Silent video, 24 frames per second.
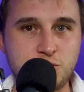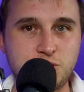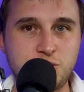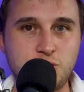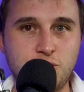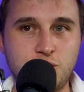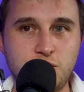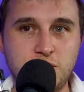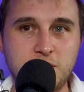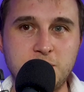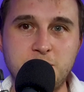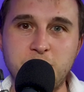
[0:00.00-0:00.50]

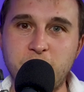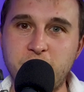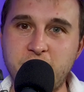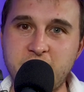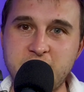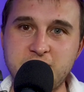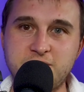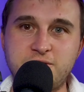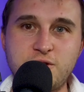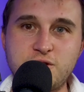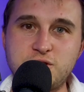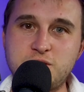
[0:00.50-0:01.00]
shortly, but
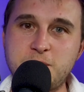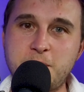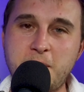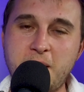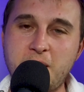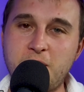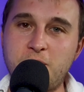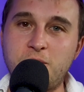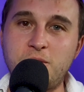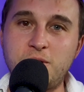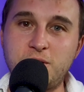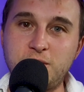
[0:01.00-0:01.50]
let's first
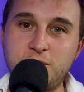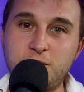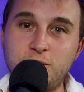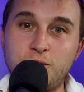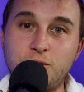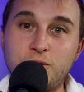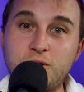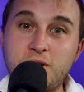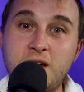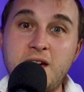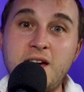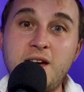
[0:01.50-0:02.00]
about
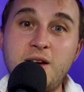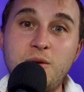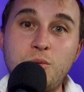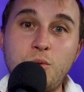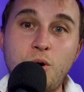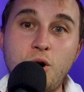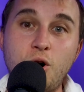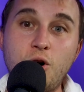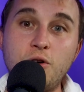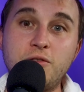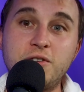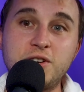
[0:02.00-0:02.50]
look
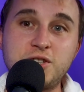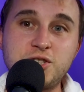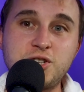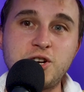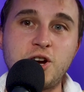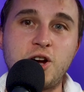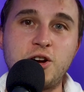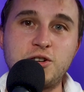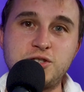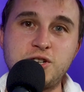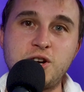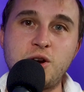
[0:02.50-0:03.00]
what other
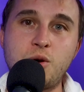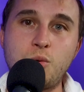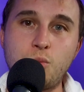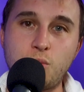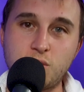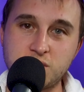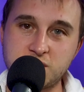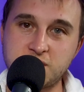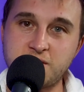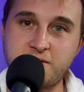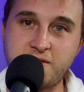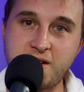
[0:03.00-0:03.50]
charger
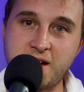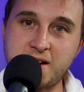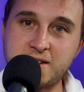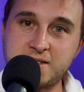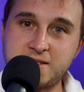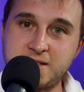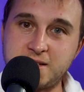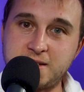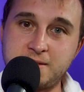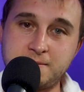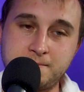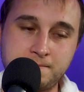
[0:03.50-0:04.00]
was
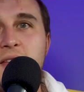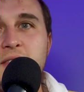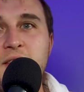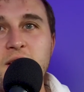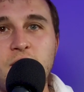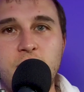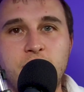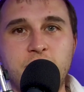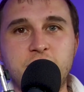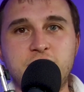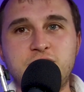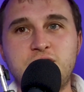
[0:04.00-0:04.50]
affected. And the
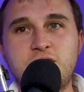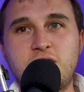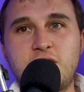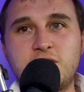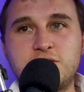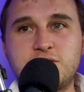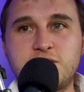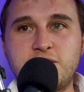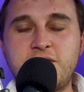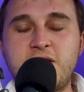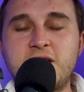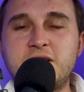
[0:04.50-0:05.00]
other
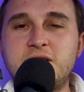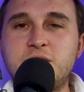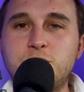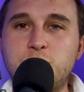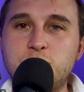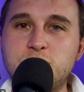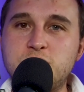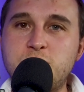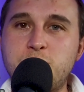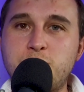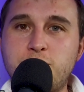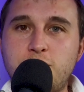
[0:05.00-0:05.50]
charger affected
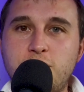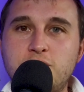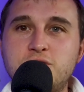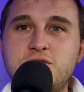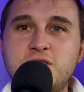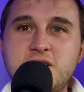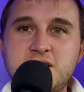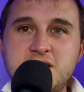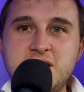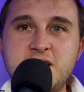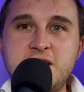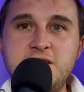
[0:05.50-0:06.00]
was a
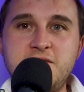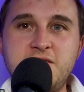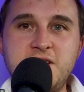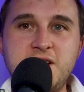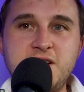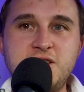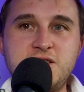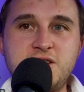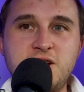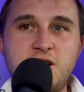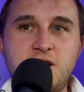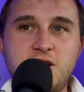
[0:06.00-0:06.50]
Project
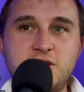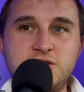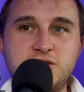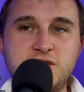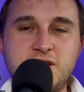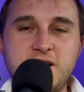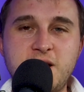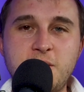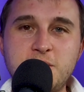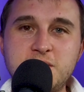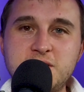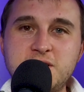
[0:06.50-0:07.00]
EV charger.
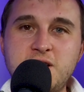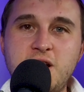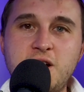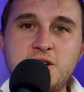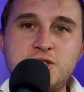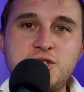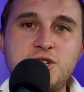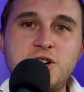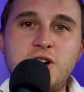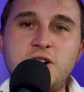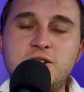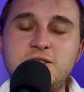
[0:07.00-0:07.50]
Now, it's not a
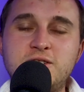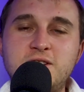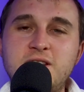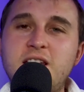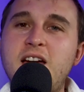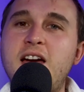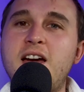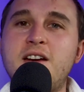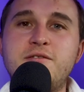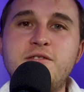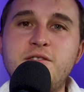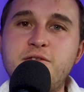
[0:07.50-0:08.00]
charger
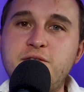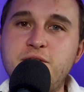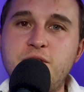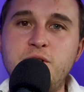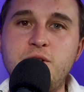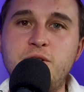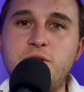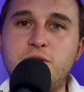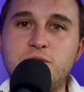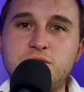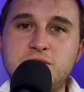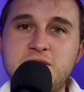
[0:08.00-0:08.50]
that I've
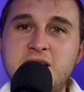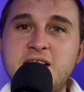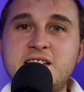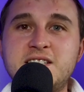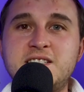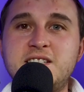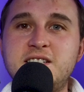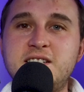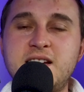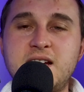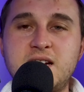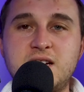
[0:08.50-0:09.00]
reviewed or
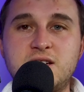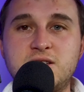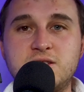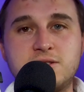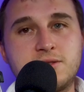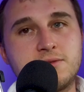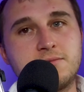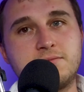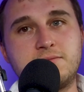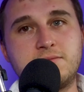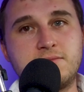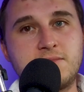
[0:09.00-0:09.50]
tested yet
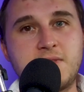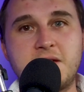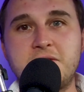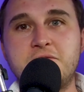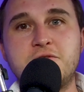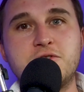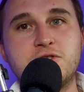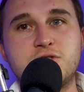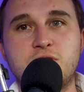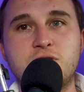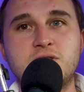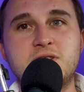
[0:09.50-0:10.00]
because they've
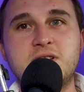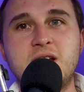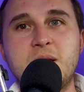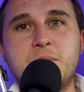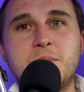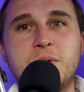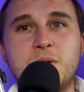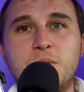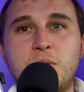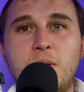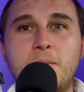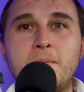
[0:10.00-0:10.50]
just not sent
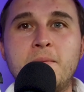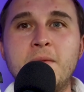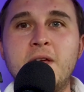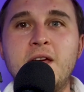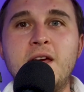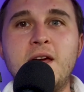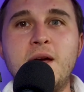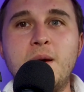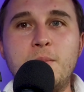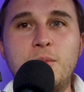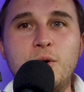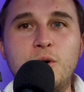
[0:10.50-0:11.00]
me one,
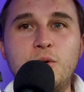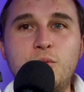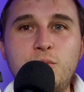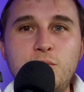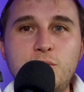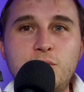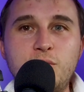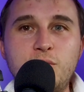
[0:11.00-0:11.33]
but